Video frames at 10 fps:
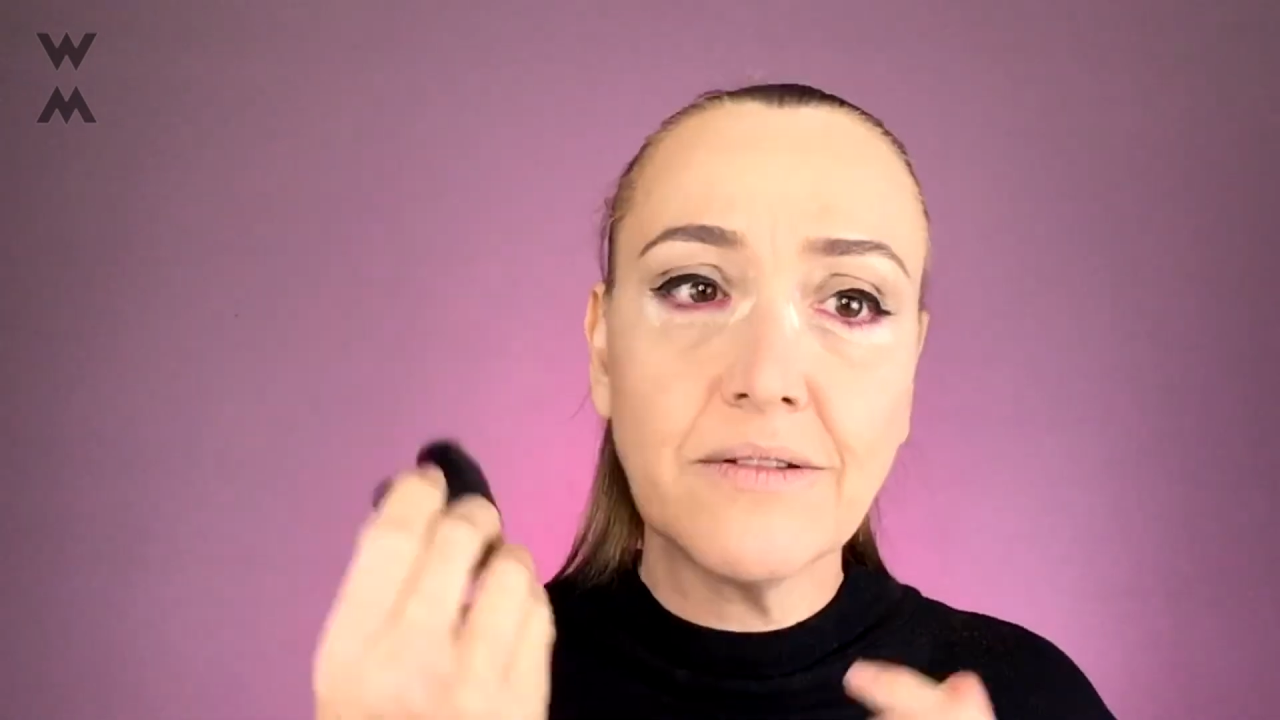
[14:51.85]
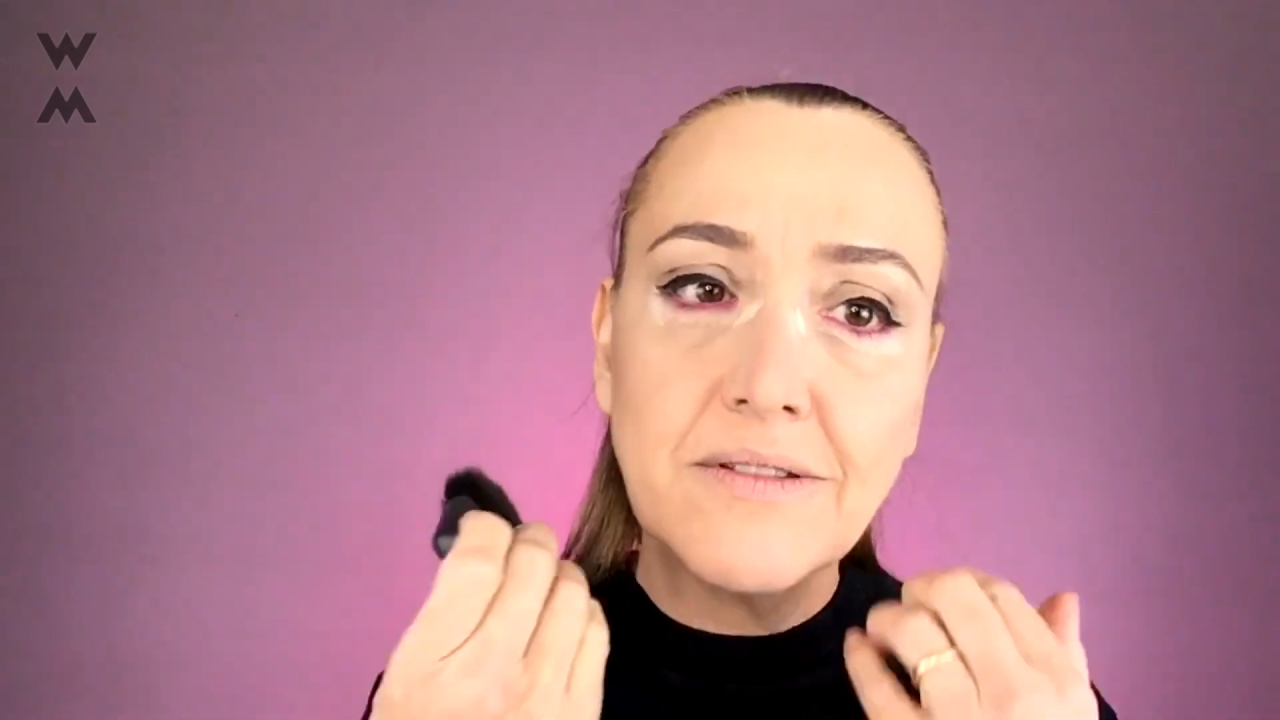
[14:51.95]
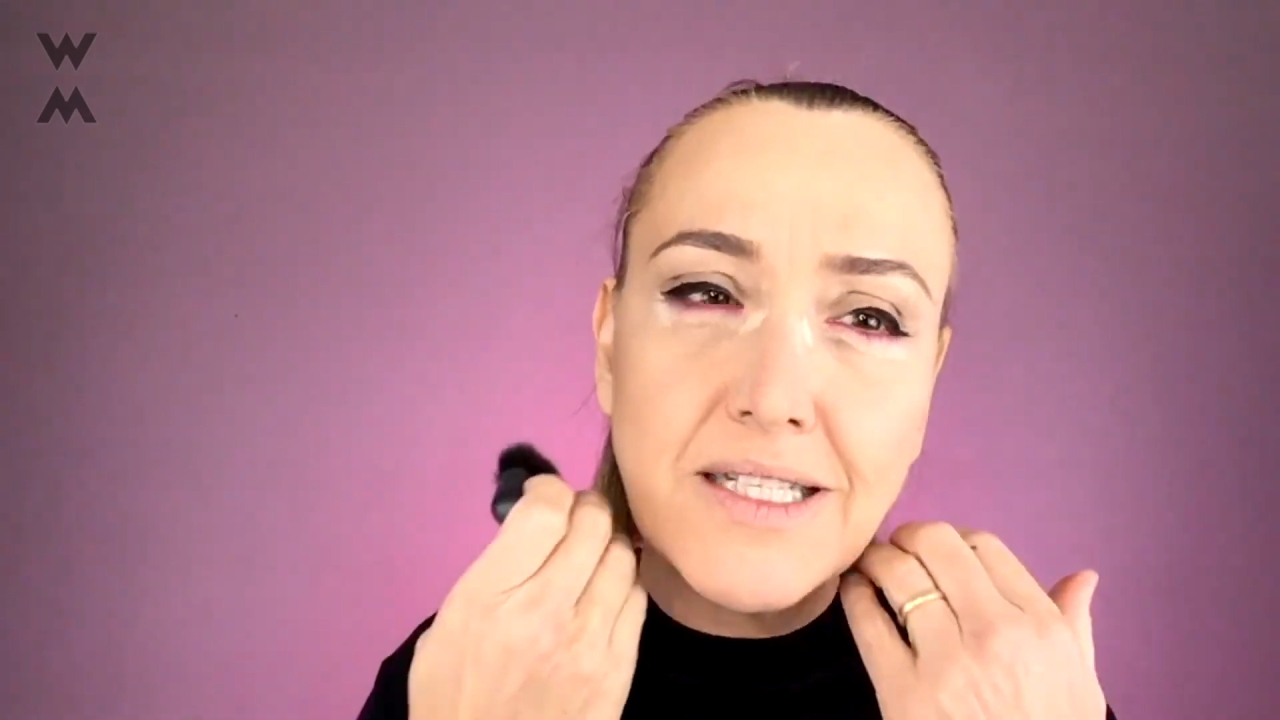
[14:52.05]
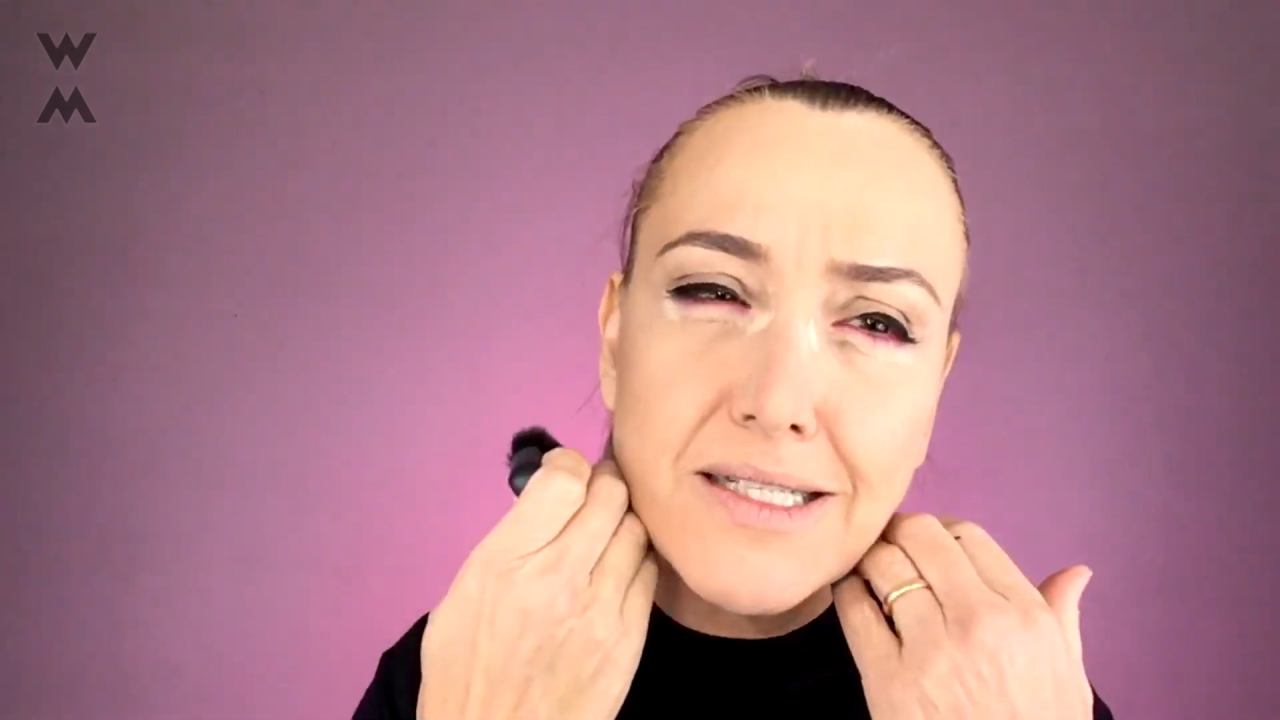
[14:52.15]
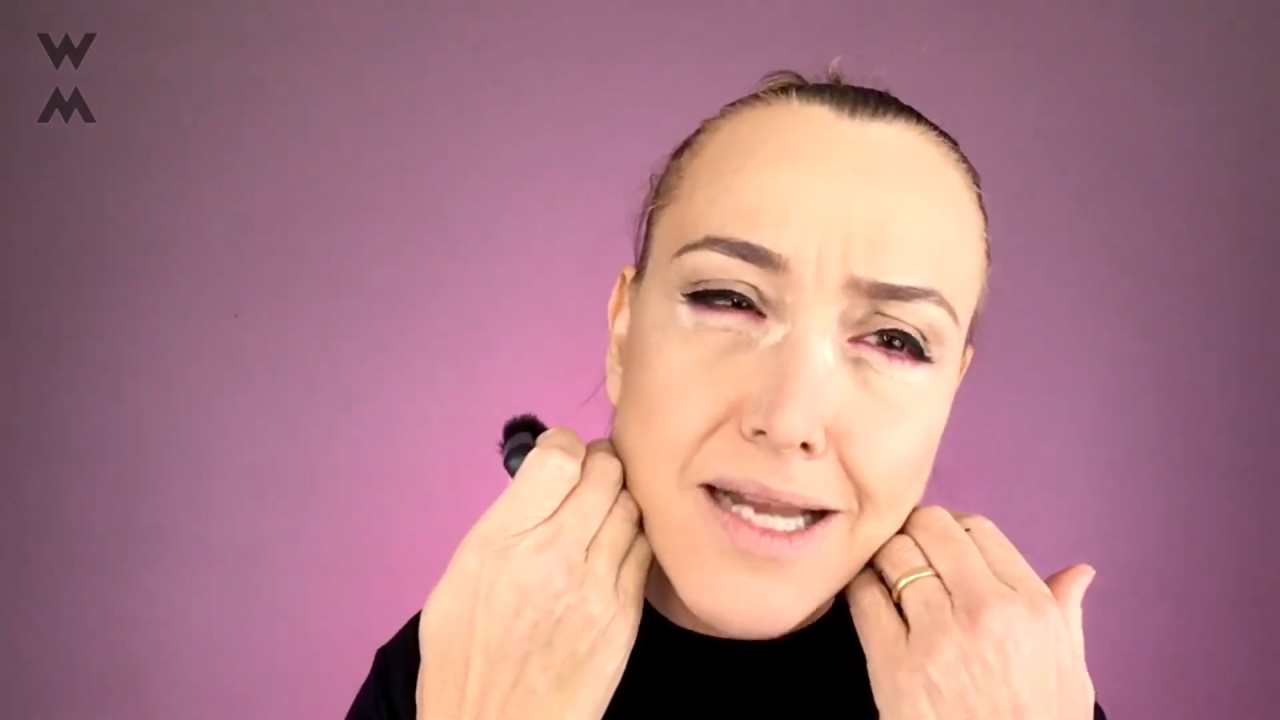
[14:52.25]

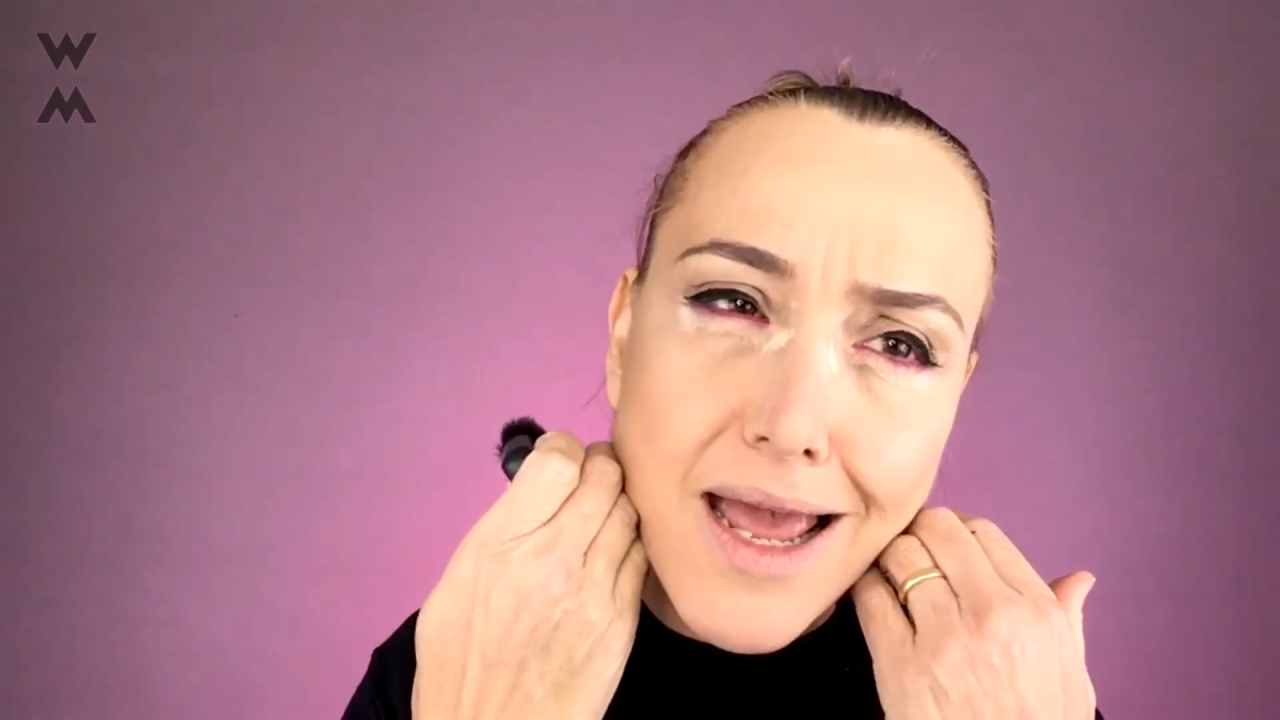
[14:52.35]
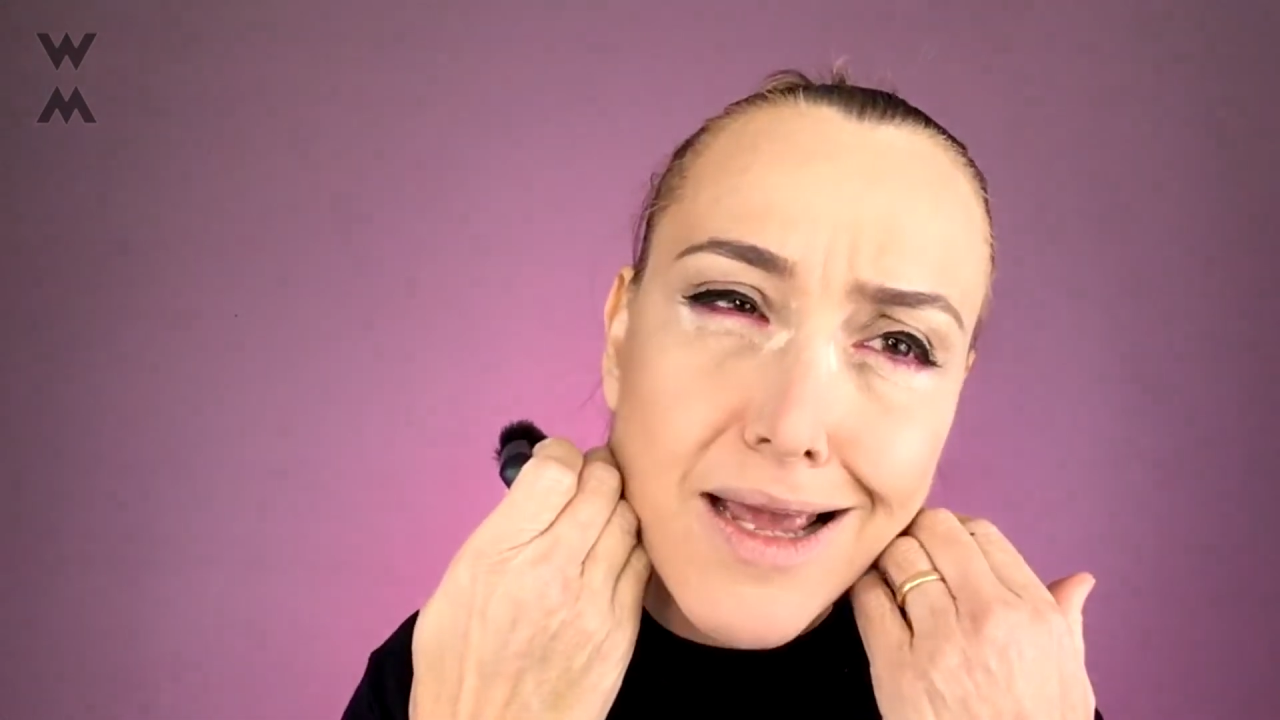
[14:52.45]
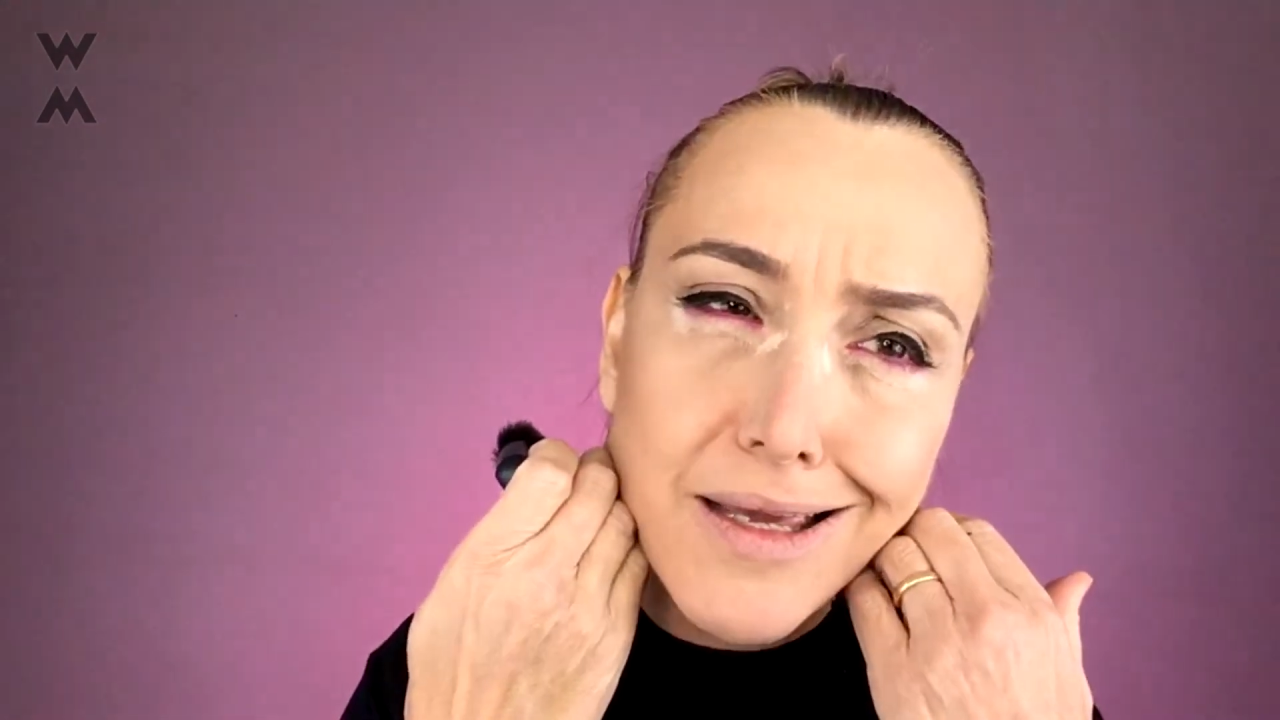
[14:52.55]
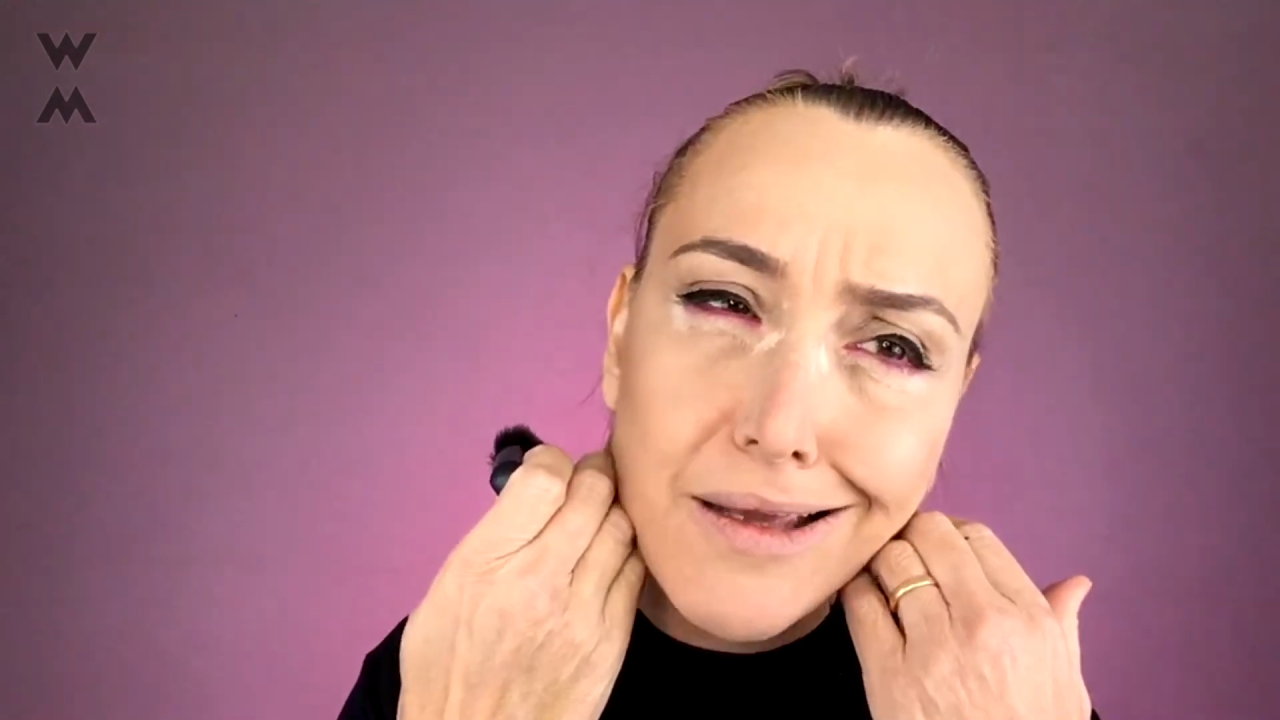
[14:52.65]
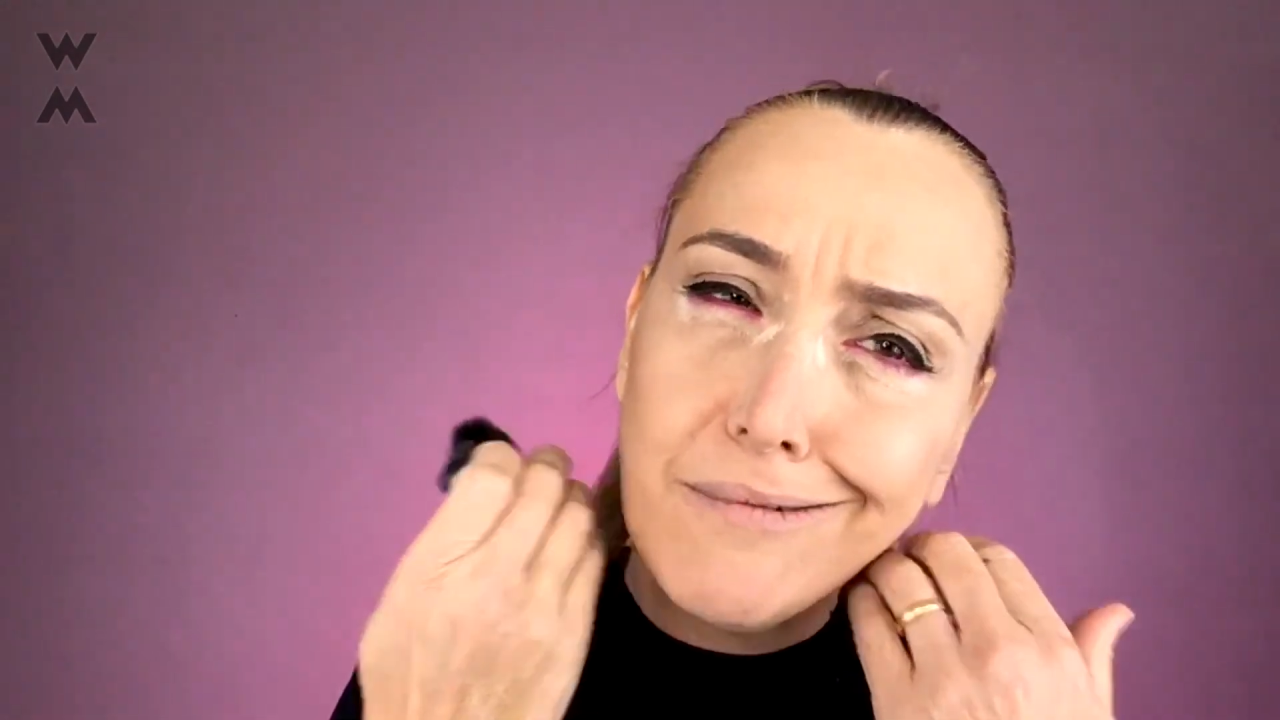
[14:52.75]
the
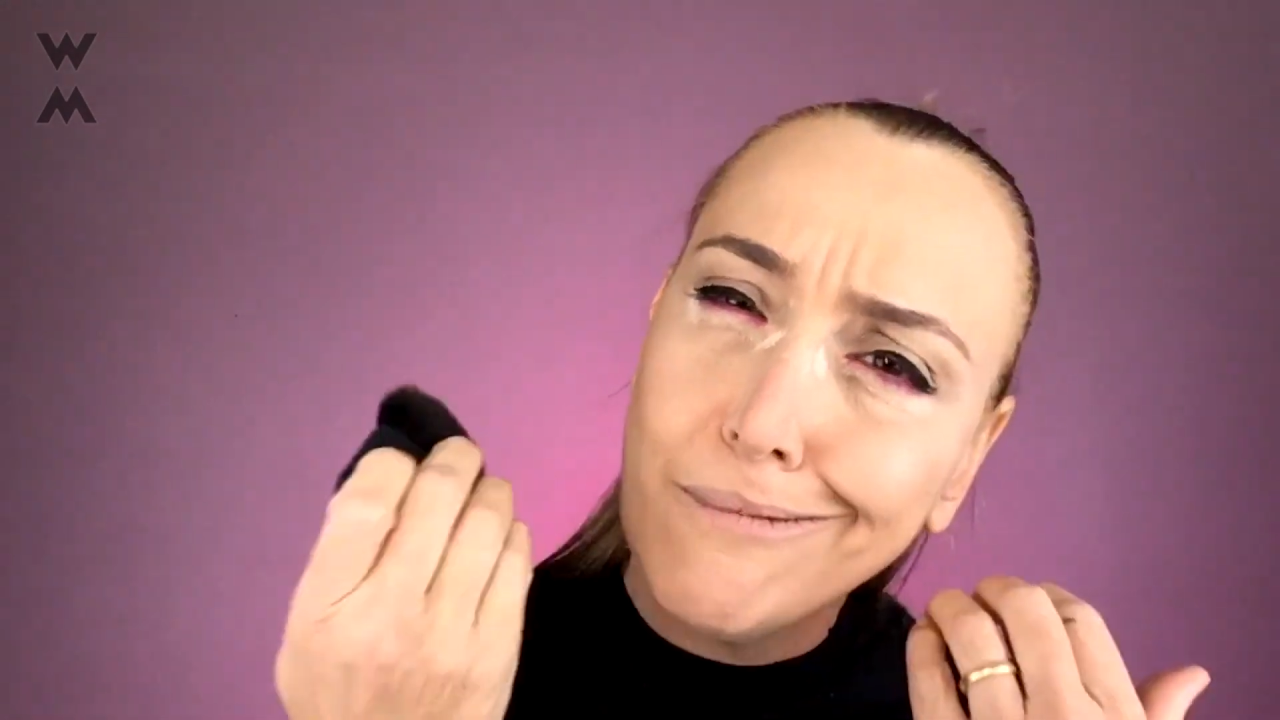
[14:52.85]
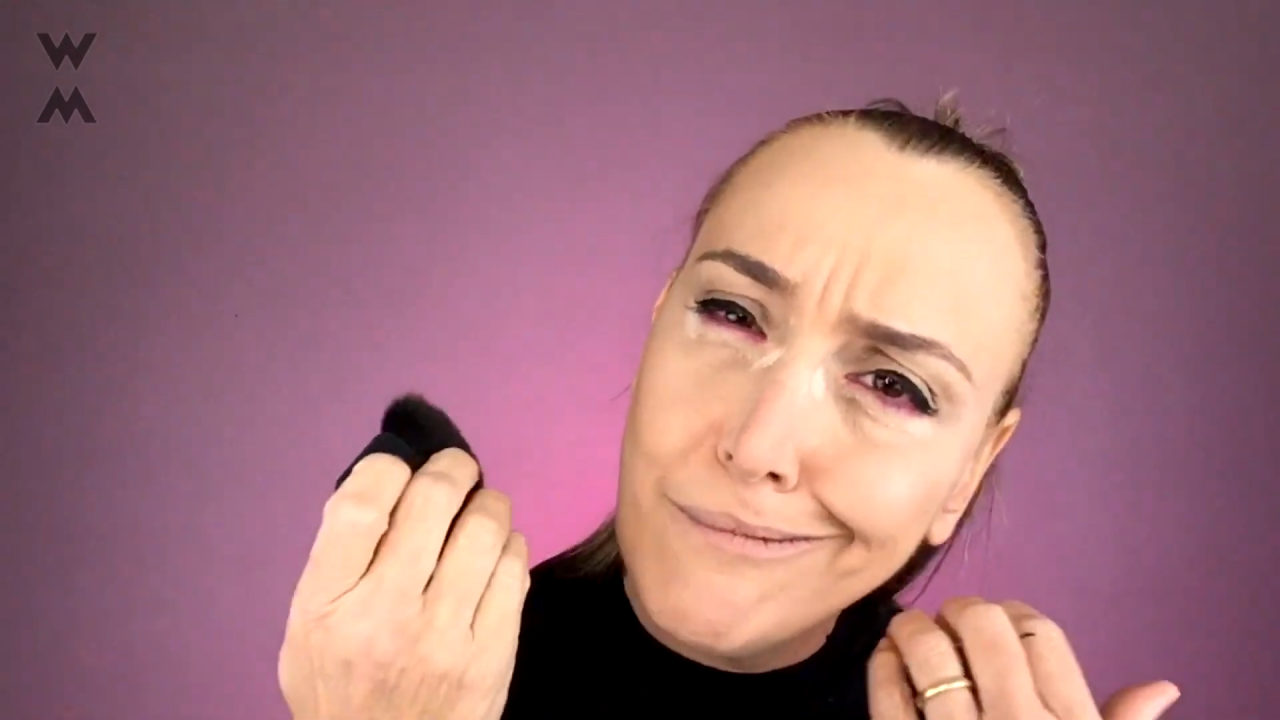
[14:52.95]
sagging.